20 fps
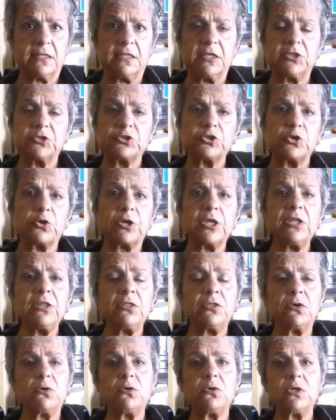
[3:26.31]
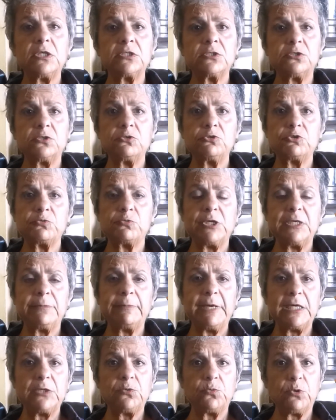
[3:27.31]
The chorizo is usually
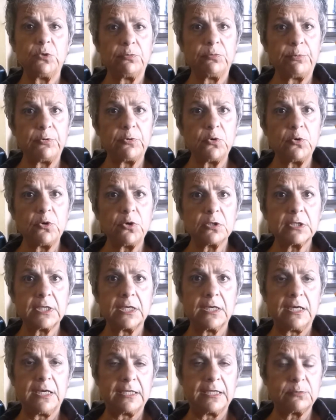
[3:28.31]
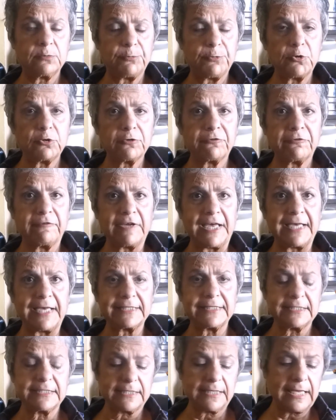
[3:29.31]
made with pork and pork
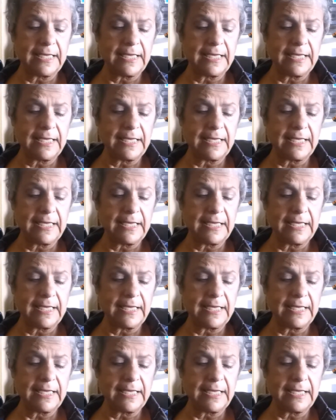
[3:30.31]
fat,